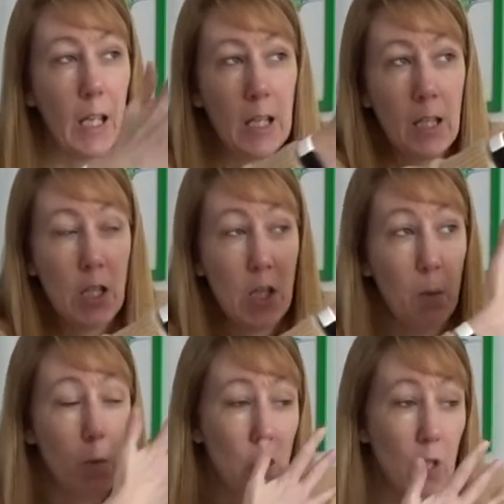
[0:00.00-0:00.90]
and the
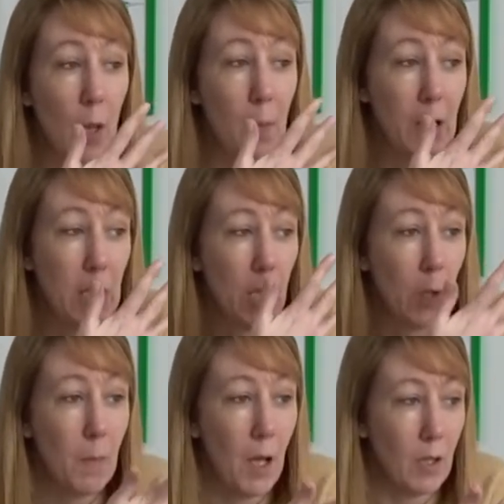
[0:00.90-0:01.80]
sun was just coming in so
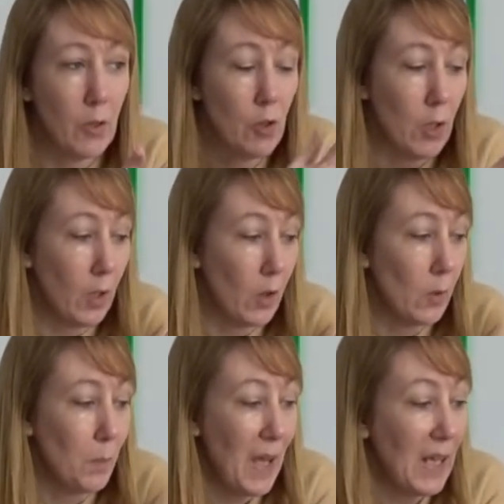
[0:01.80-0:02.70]
much and I
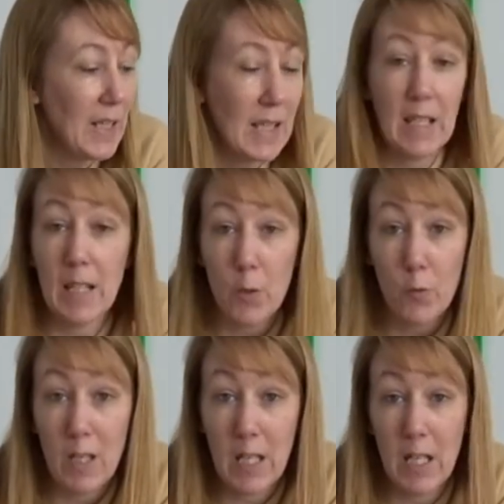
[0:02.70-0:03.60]
could barely see the
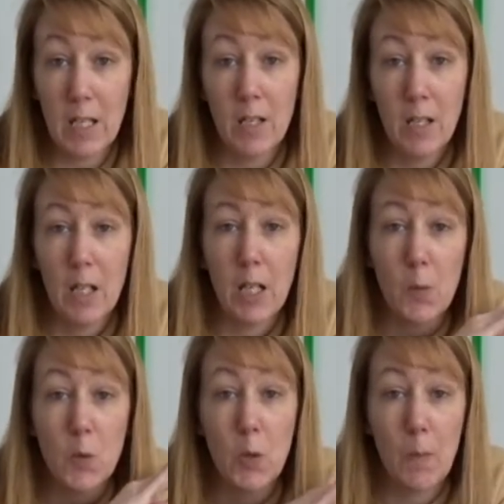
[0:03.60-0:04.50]
screen, and I
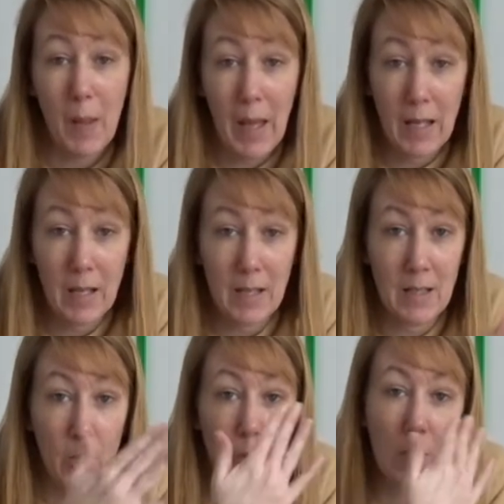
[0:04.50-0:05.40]
was doing patterns
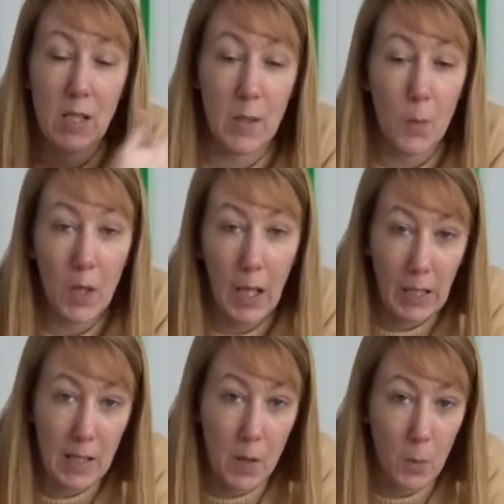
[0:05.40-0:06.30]
and I couldn't see what
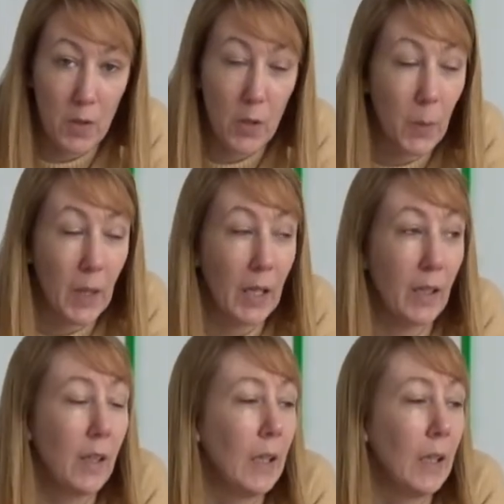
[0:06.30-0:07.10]
colours I was doing.